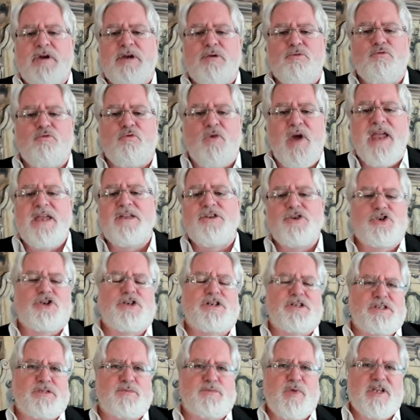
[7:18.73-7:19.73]

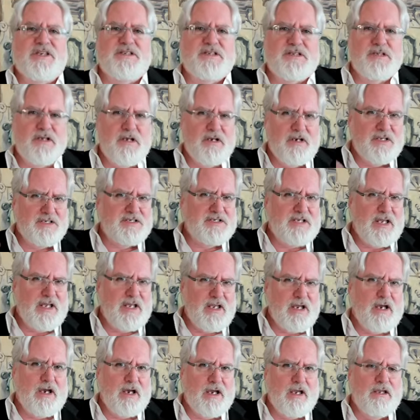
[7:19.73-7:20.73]
ranges based on its
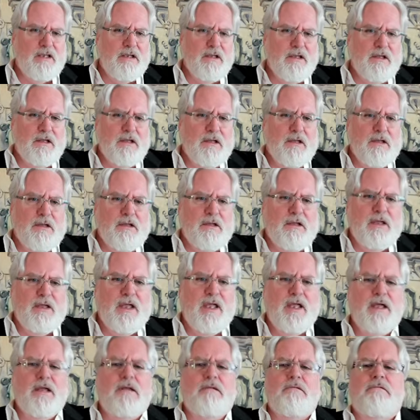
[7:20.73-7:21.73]
AI,
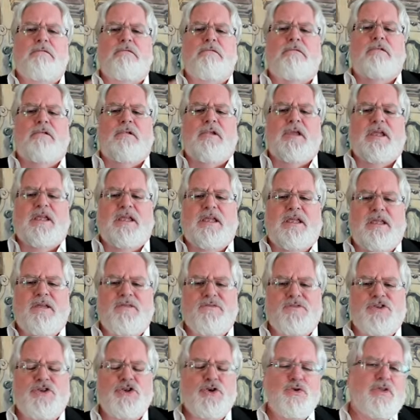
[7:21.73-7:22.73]
and it
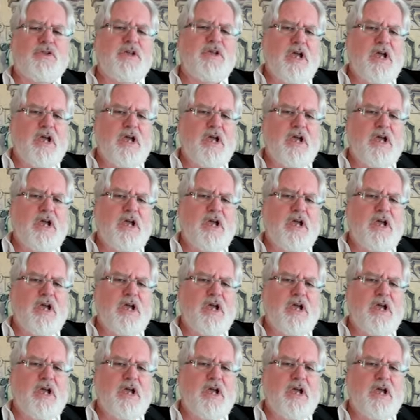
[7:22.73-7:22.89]
gives you the